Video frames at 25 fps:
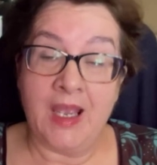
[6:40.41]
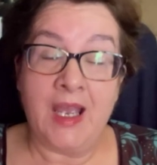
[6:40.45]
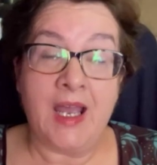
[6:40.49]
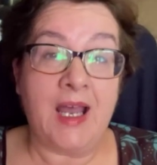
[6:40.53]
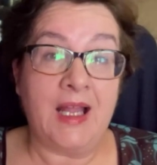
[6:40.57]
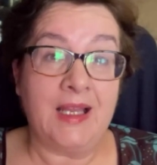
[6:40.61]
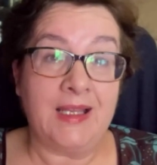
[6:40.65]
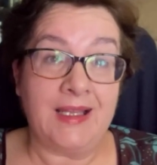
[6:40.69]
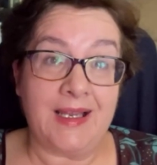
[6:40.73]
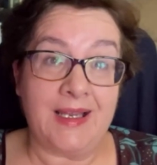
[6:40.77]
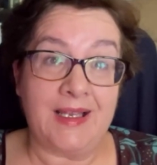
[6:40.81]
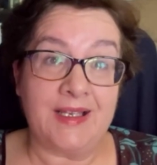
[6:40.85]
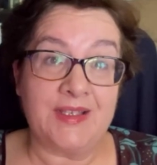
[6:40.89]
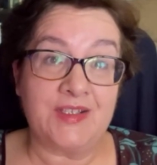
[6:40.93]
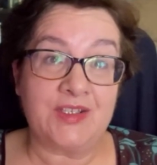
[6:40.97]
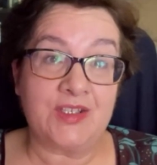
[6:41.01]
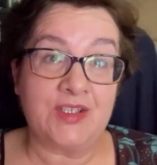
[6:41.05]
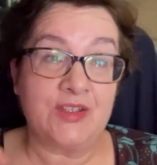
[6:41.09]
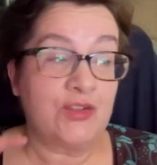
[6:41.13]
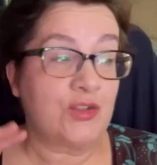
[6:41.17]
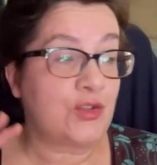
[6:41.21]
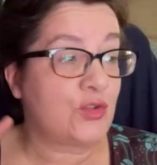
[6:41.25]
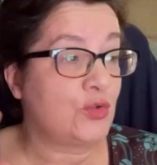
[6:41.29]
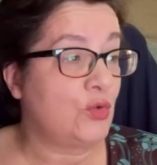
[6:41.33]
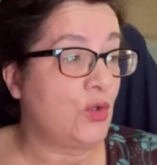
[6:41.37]
I'll ask.
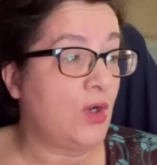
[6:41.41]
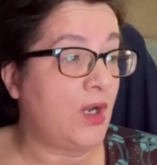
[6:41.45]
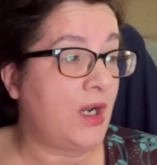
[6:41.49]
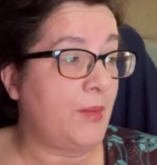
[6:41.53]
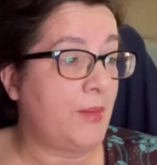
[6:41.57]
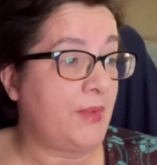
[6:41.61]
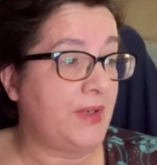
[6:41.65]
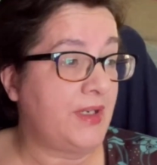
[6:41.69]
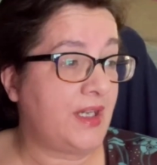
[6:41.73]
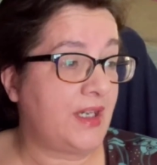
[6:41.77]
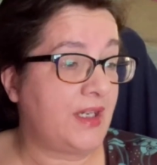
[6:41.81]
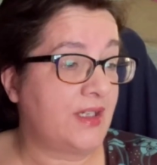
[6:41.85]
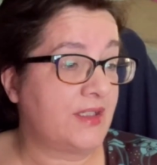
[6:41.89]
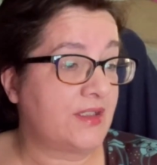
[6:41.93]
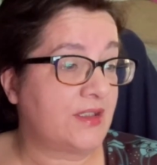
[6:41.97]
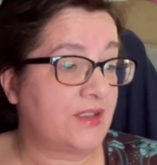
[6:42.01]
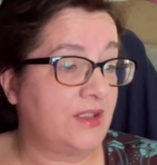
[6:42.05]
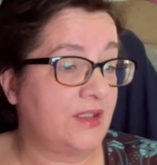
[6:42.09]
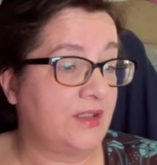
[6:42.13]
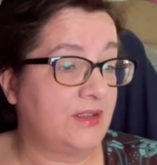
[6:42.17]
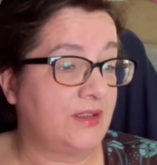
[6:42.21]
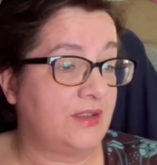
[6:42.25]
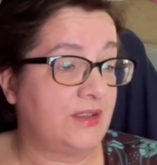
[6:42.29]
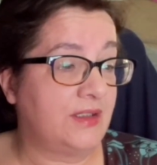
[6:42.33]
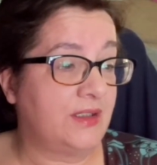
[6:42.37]
There's no harm in
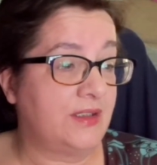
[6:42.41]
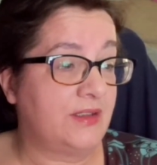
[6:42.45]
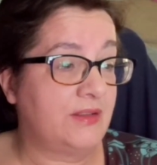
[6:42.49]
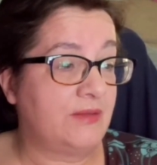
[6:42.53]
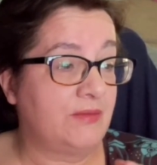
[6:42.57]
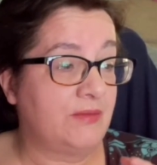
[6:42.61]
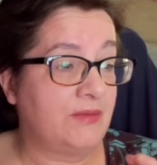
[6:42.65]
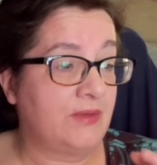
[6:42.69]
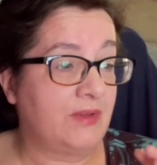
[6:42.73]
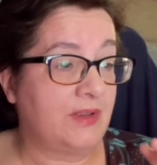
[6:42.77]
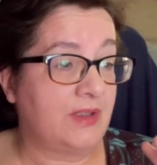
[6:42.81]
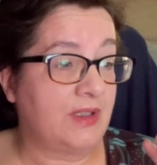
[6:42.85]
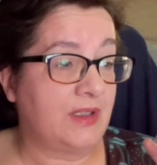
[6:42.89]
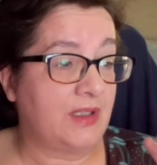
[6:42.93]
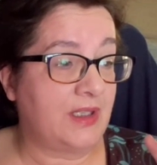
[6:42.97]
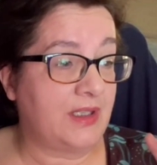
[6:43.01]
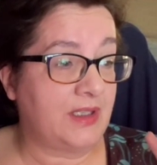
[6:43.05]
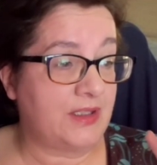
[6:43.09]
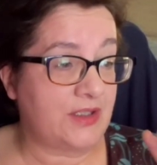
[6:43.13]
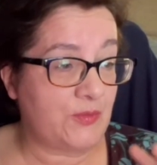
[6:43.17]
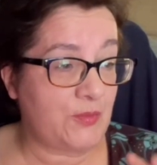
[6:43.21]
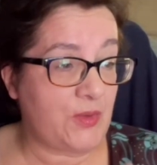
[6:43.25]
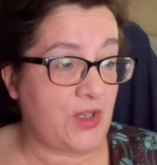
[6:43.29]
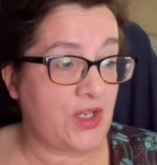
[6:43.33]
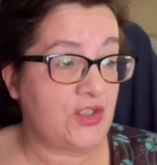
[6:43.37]
asking,
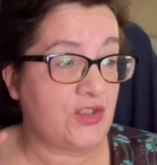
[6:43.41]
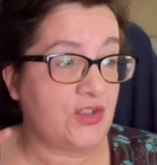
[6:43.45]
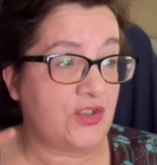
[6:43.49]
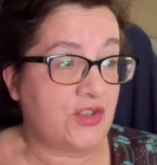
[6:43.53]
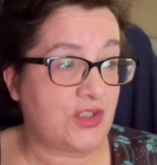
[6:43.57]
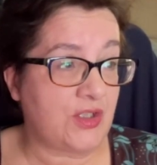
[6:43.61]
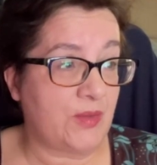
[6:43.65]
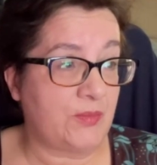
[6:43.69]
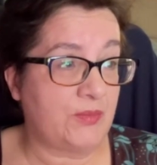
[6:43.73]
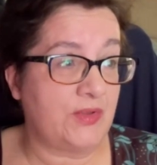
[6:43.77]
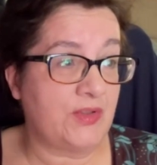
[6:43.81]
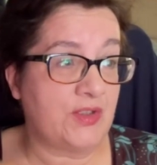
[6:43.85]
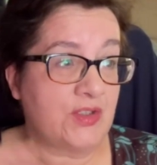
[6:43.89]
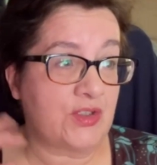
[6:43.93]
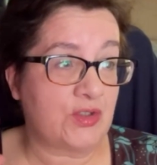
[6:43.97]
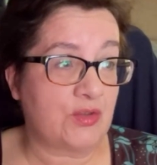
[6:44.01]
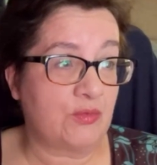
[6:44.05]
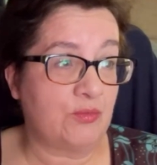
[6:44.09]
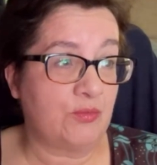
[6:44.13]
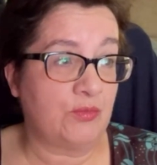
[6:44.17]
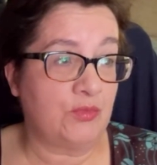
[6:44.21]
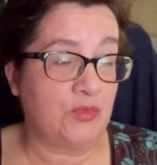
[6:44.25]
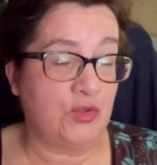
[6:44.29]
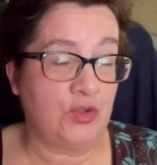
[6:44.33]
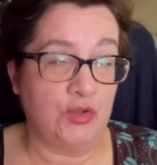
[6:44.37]
especially somebody that's,
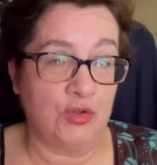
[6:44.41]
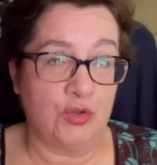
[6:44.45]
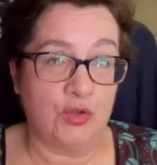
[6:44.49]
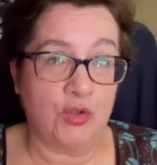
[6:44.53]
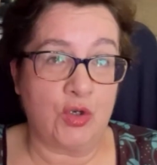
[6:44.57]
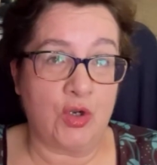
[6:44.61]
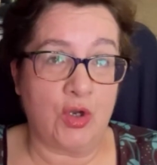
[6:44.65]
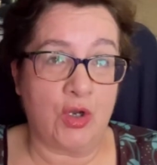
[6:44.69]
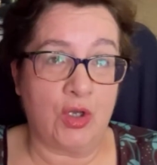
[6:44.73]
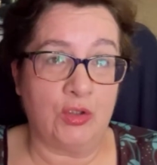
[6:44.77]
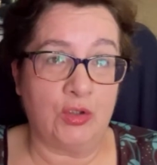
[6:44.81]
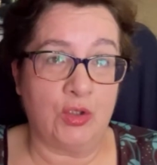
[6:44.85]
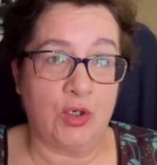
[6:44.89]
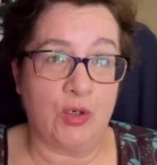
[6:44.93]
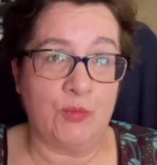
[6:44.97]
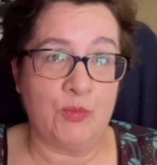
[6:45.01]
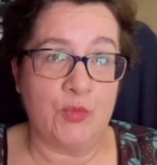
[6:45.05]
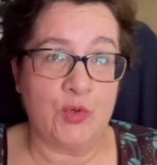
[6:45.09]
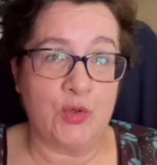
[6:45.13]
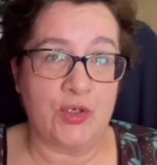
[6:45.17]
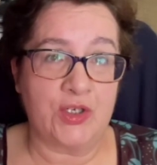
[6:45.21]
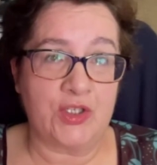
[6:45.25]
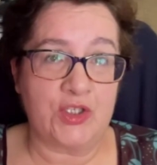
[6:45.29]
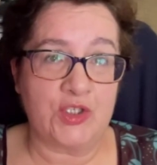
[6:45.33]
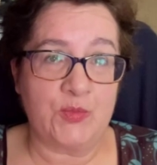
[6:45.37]
got a lot
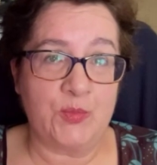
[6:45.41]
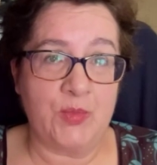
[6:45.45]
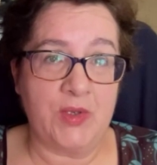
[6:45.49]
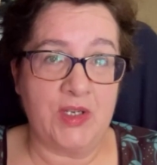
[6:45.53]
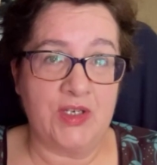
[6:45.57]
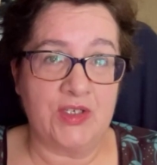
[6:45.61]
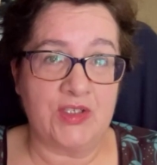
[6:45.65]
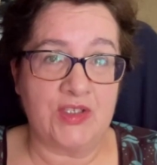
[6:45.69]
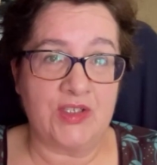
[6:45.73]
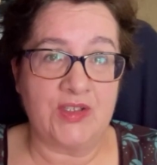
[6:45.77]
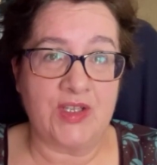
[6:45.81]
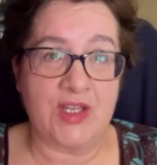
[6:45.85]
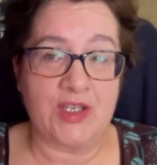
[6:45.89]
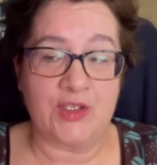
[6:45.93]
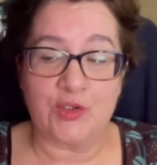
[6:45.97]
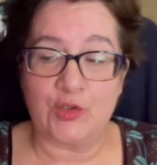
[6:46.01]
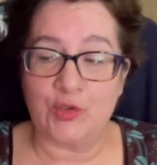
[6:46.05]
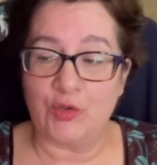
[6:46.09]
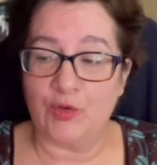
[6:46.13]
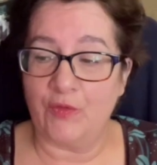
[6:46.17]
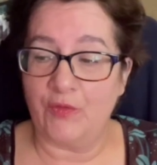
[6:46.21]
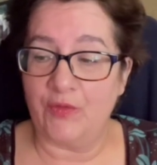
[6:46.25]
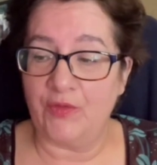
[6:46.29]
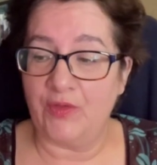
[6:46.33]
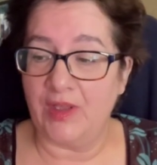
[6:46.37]
more experience in that
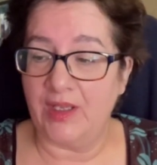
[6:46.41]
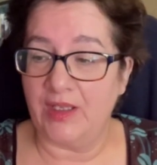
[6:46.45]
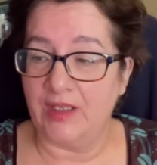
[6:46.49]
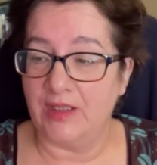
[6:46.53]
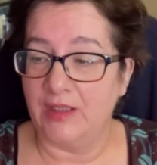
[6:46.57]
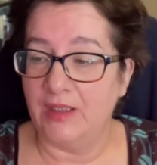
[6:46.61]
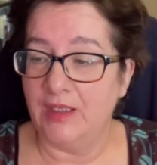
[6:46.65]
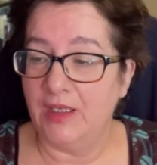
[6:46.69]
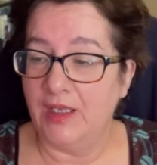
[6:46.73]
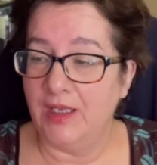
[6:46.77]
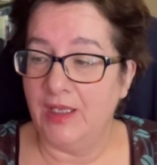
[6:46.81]
sort of thing